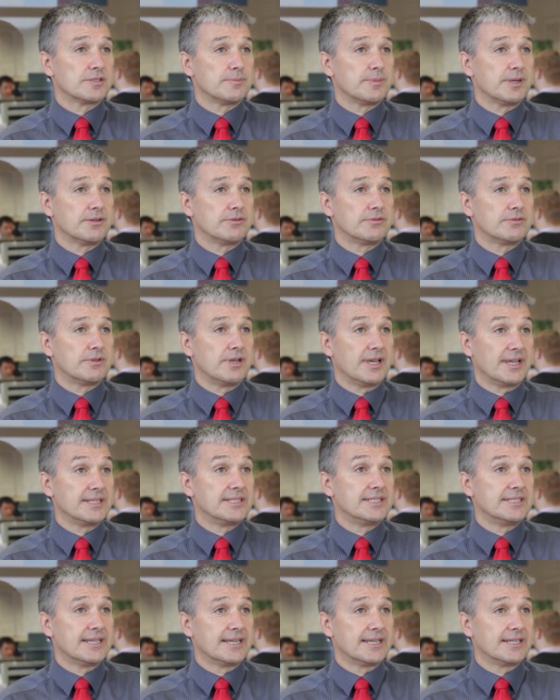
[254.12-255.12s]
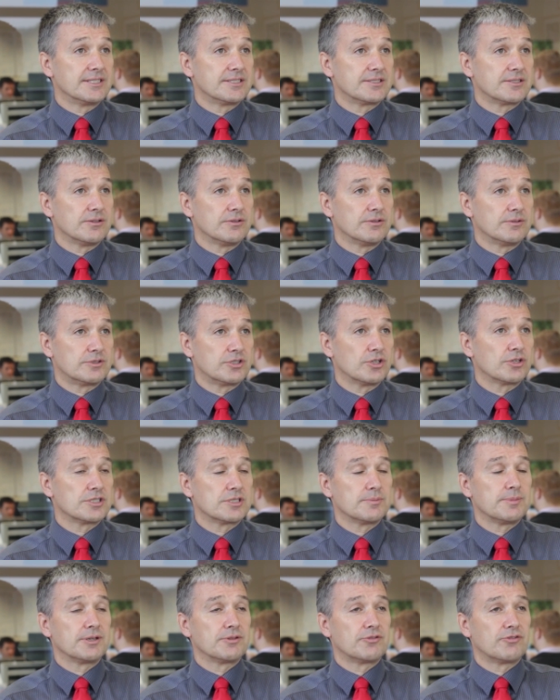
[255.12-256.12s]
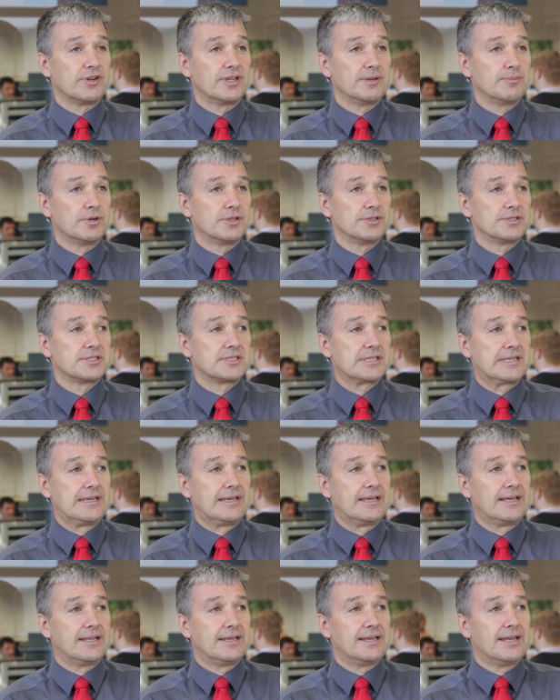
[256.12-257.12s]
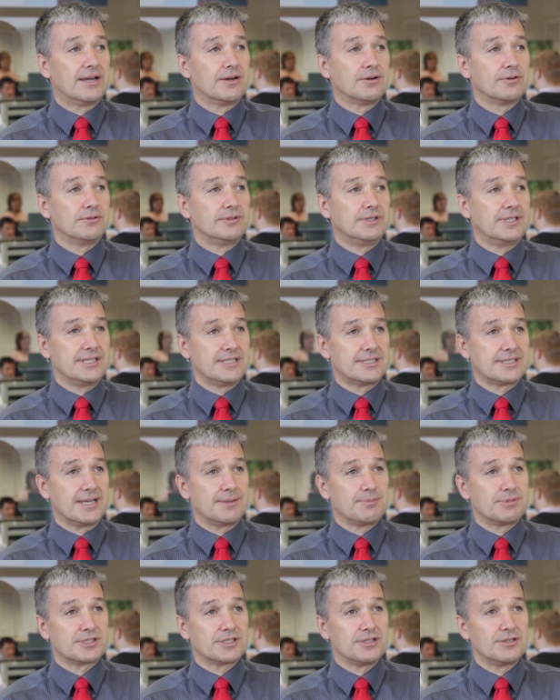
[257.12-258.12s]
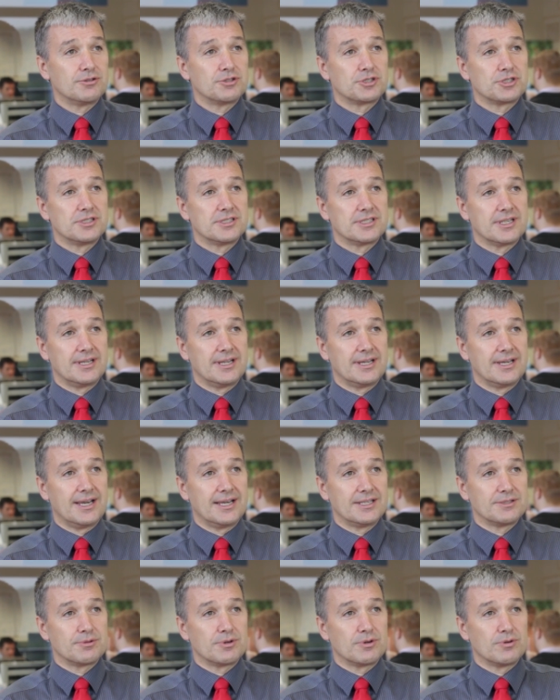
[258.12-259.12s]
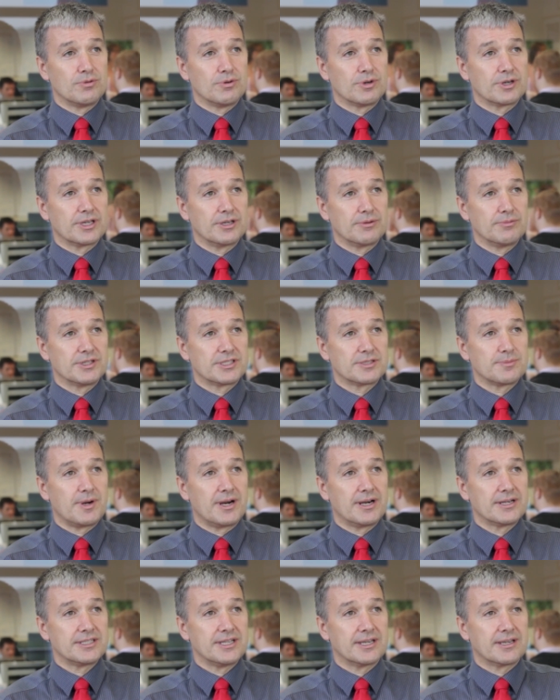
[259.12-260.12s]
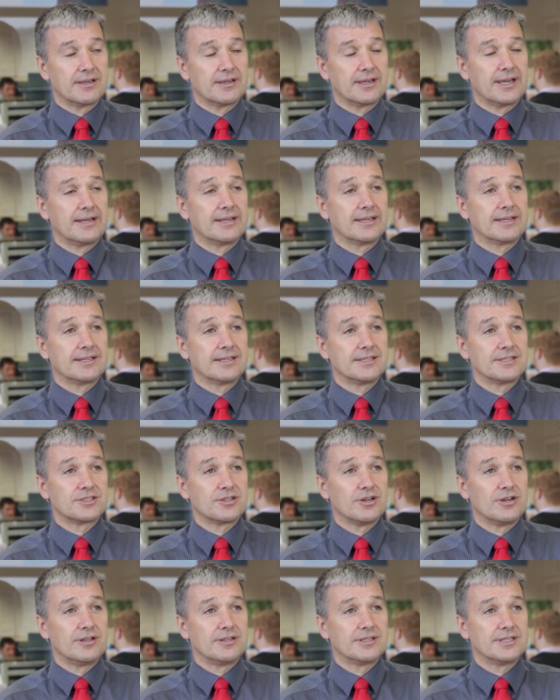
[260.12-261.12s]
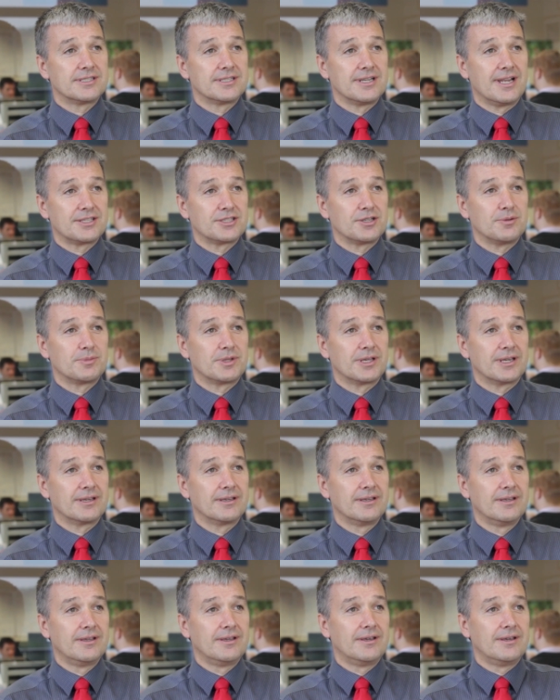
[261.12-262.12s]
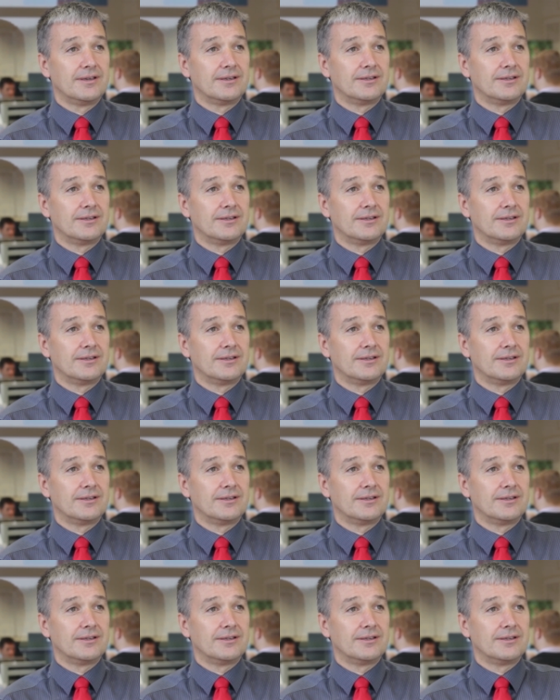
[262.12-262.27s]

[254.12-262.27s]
took us about 90 days, so it took us about three months. Now, these type of solutions, and uh, as we were working with Smarttech and getting it installed, it's not something